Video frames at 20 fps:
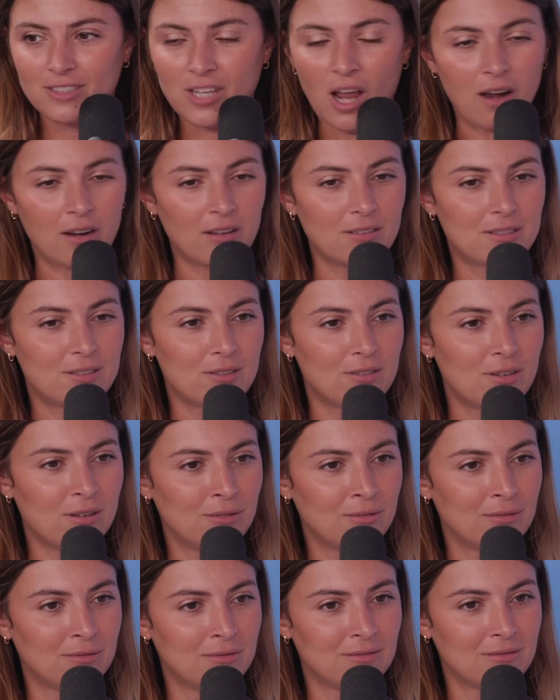Donna
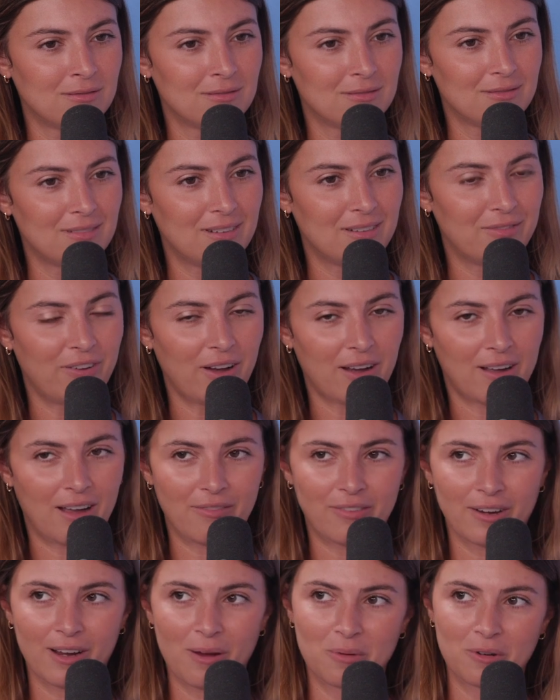Sue? Oh, fuck,
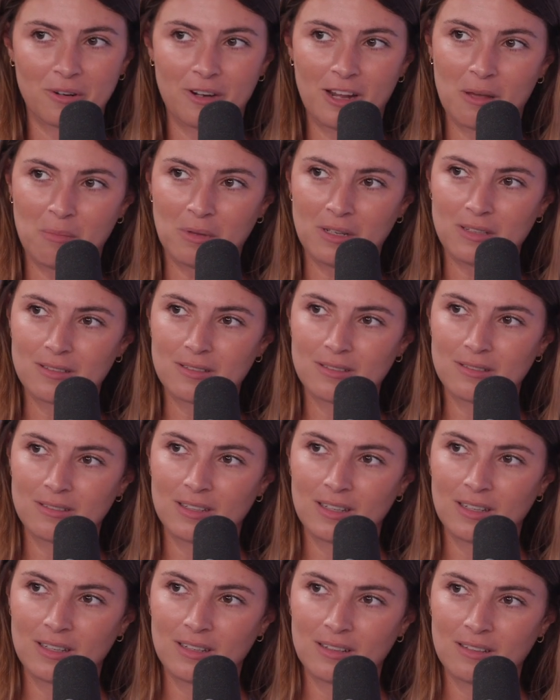I forget what her name is.
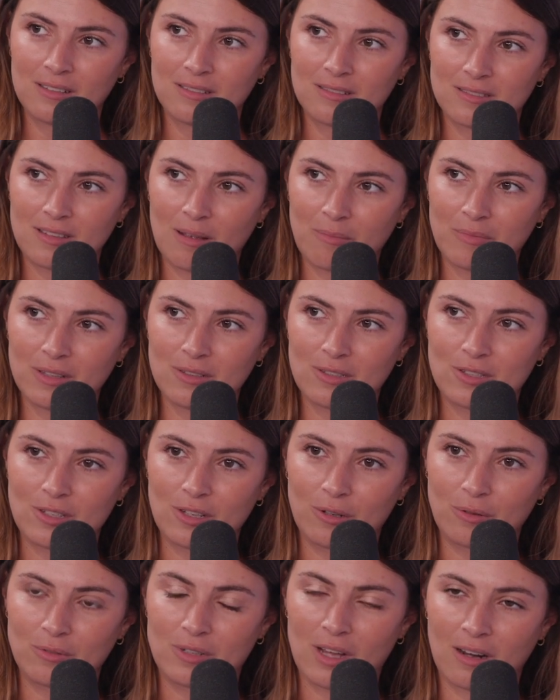Something
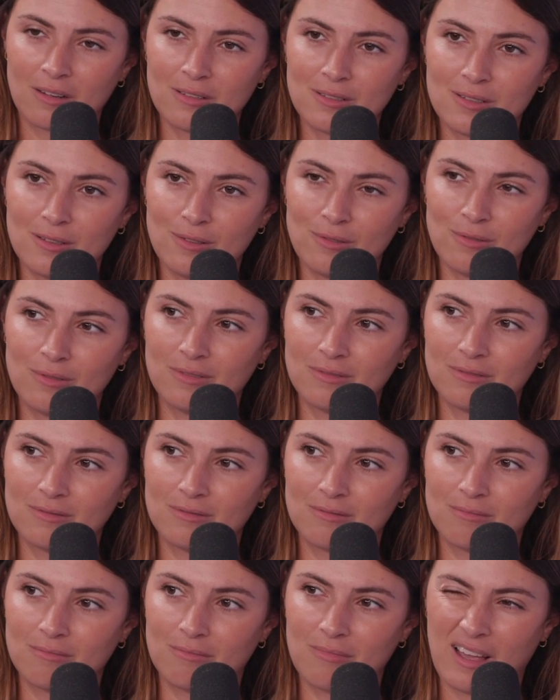Sue. Donna Sue?
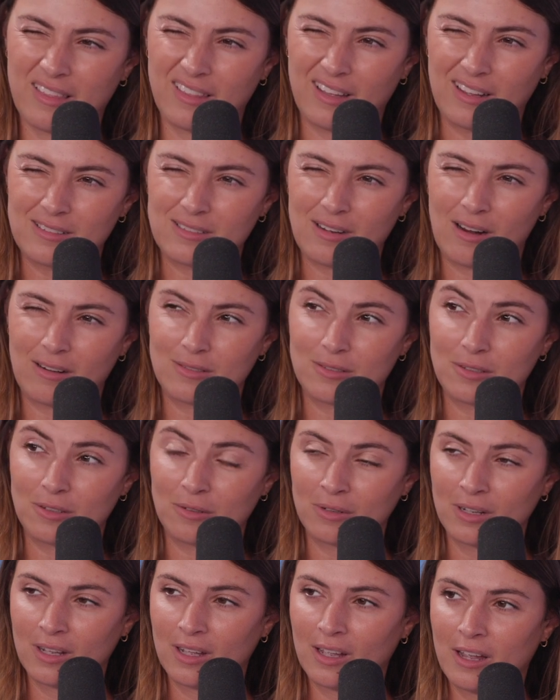I think it's Donna
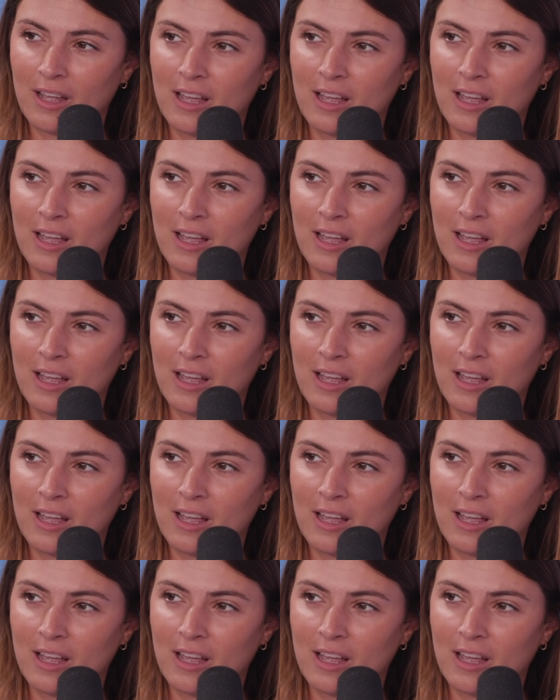Sue.